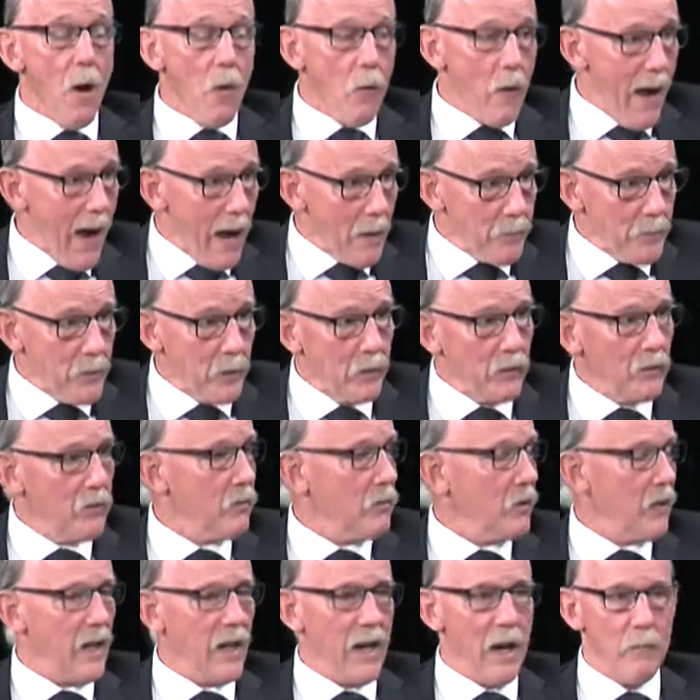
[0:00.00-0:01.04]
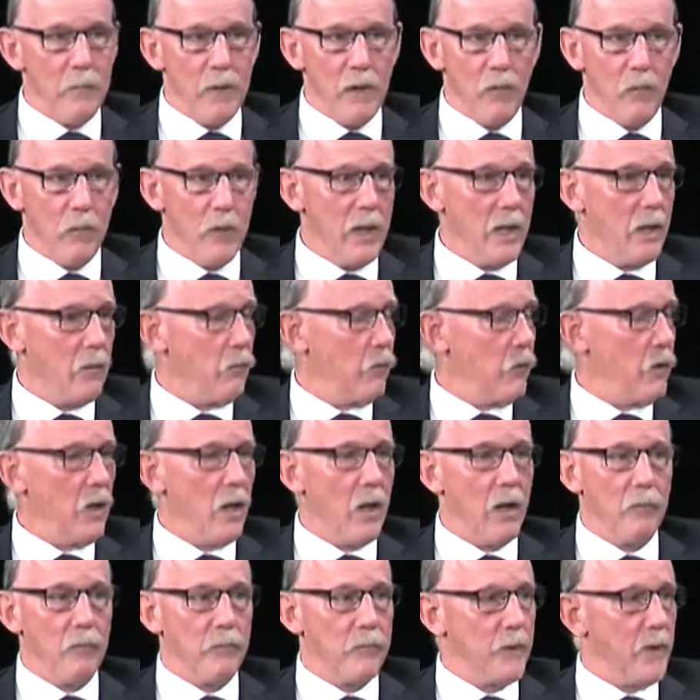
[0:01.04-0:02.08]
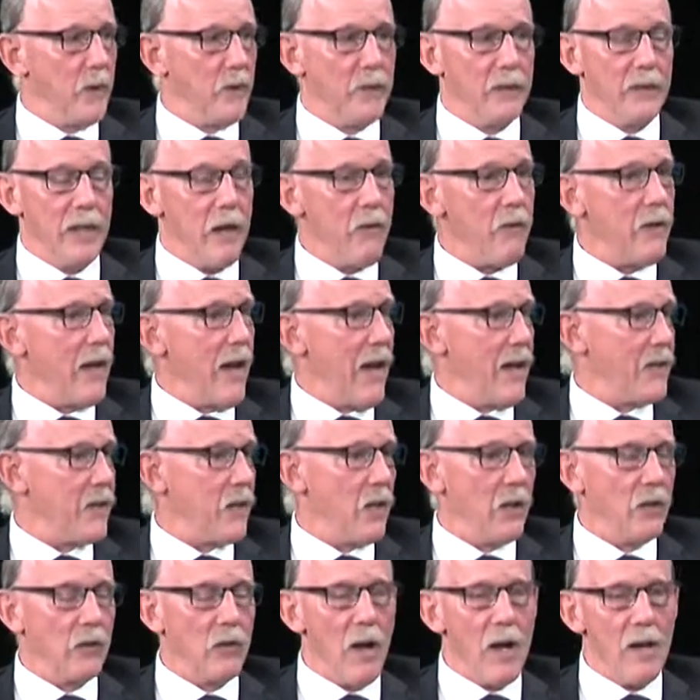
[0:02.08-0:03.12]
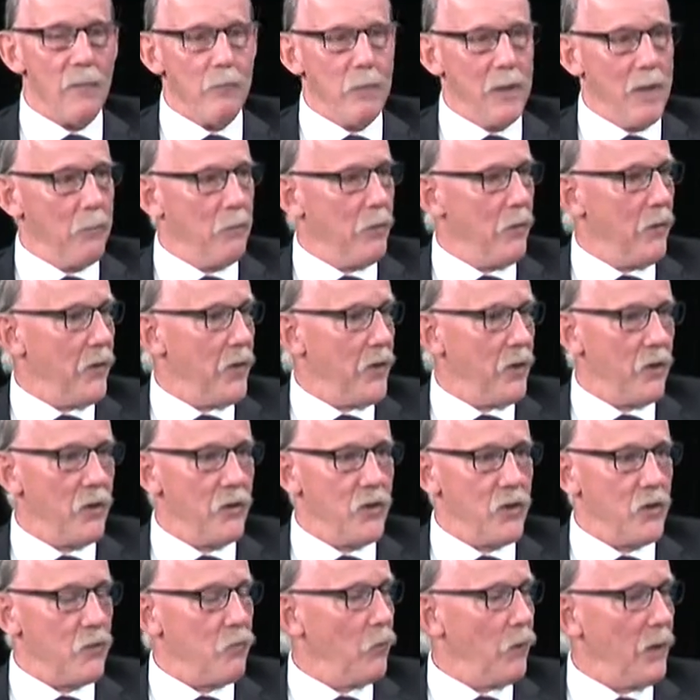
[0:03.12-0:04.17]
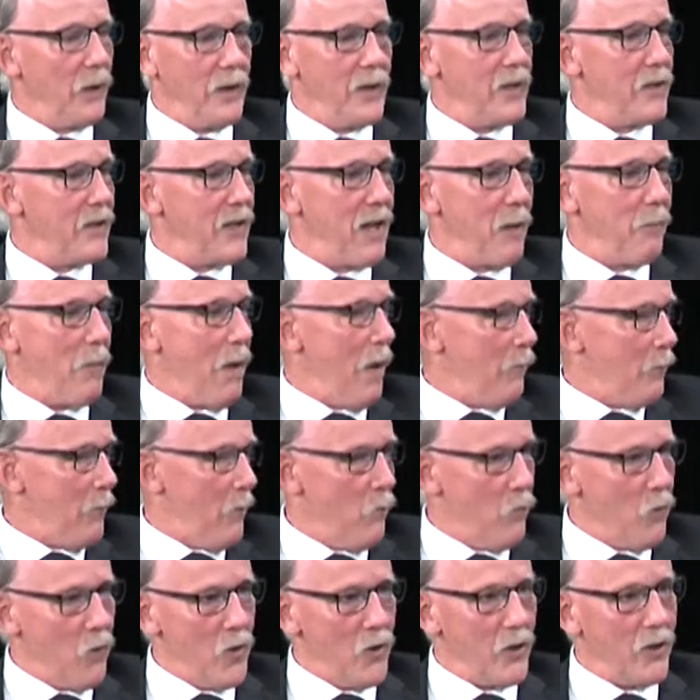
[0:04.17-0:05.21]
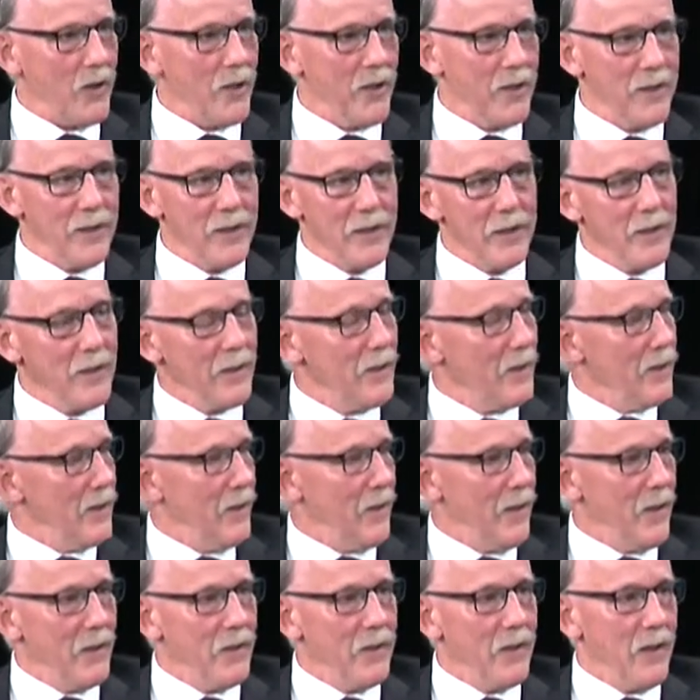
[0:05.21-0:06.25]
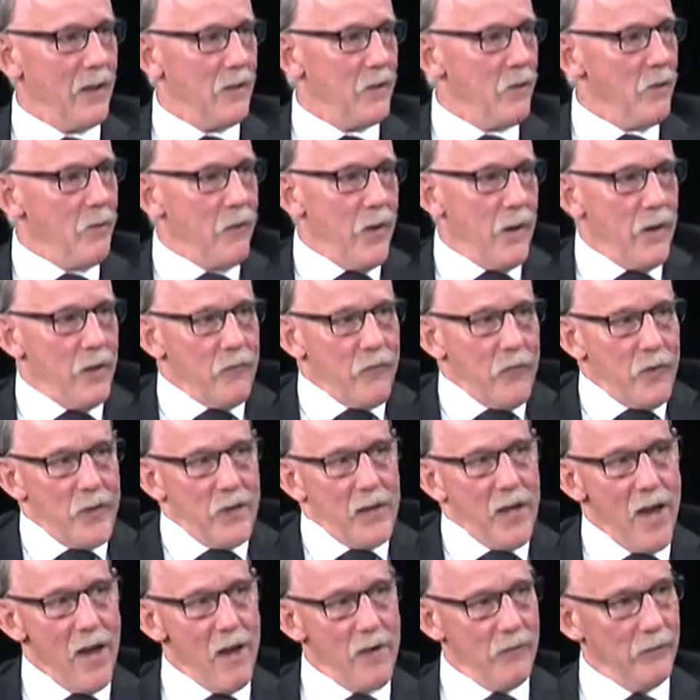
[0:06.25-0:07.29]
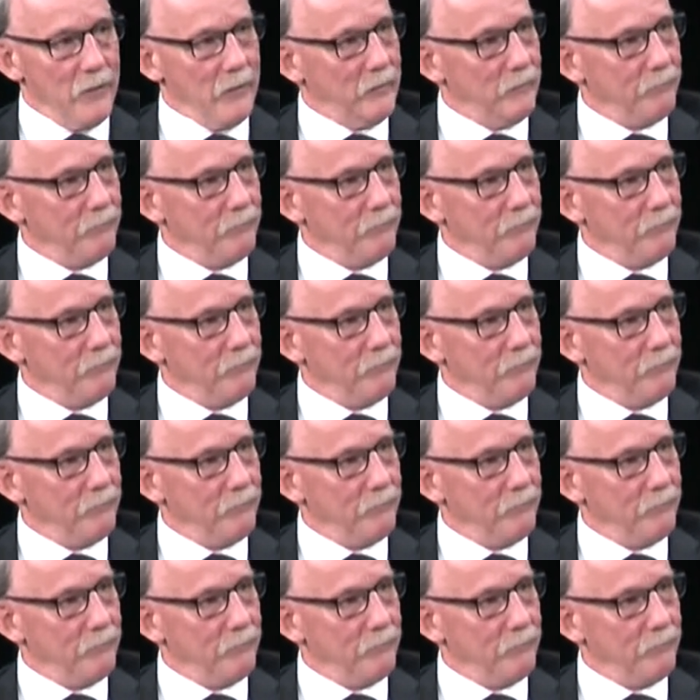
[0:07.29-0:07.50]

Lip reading: Oh, absolutely. I mean, Derry has a lot of people that are just willing to step up and work and do things for the town.